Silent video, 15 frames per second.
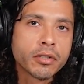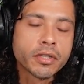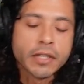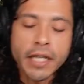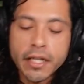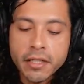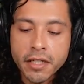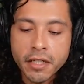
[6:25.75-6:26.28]

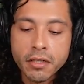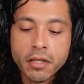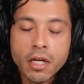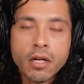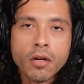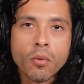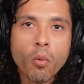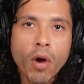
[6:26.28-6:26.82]

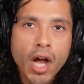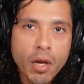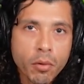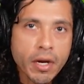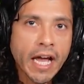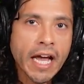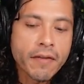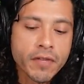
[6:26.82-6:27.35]
understanding
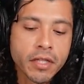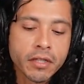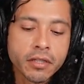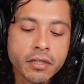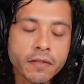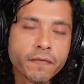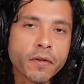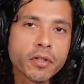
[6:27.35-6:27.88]
why we're
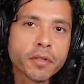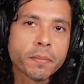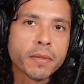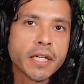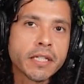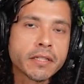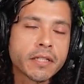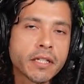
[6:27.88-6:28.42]
having this in the
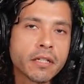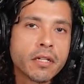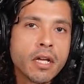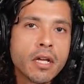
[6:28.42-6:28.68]
first place,